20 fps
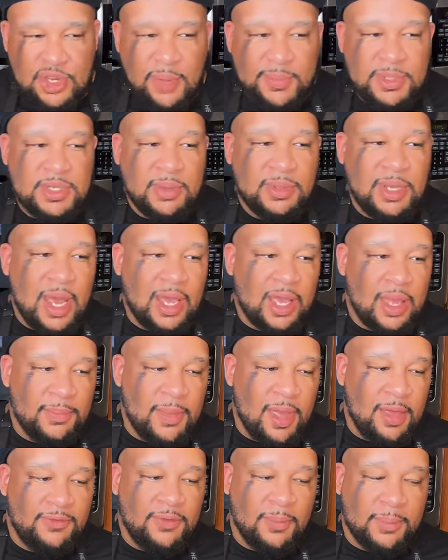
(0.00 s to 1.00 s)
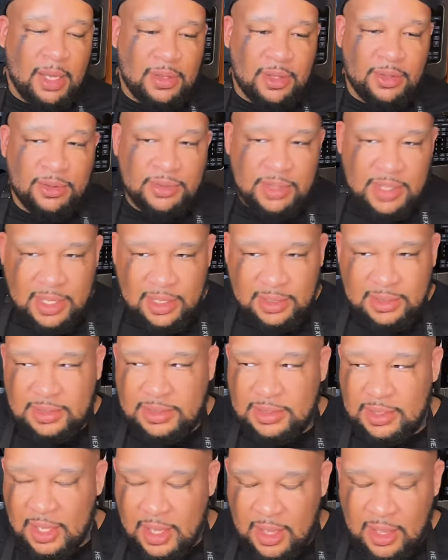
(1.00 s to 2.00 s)
Show me something I can make for my little
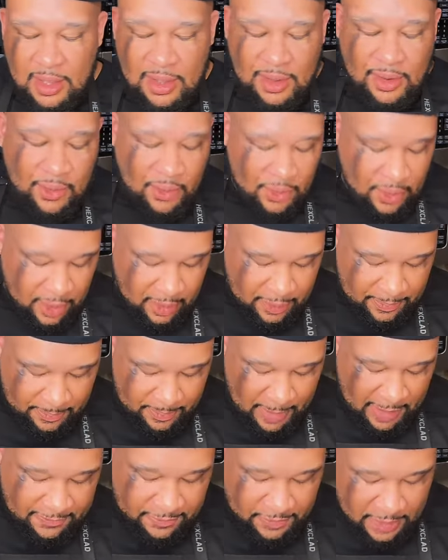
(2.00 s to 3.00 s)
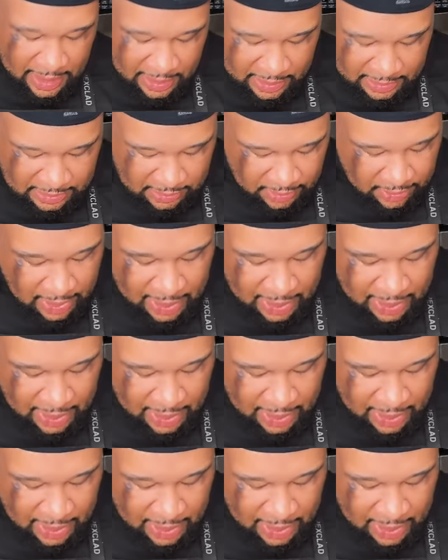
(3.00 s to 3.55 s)
niece or my friends